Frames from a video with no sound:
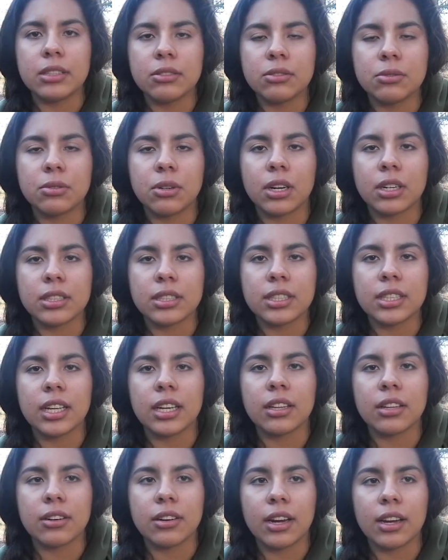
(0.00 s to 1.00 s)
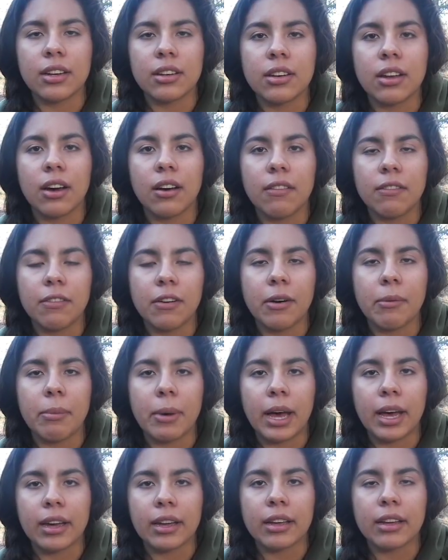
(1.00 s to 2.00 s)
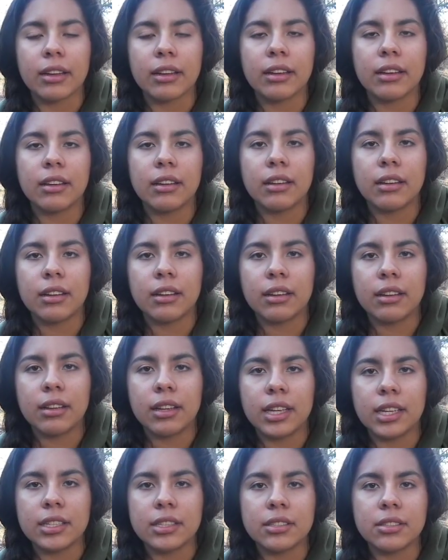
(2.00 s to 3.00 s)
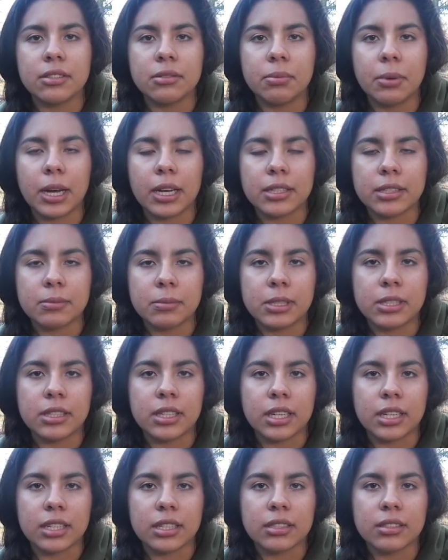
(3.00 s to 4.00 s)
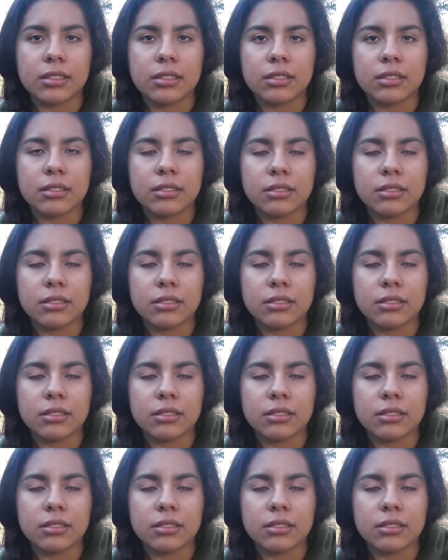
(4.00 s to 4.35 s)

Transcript: strong together and not fall back into past mistakes.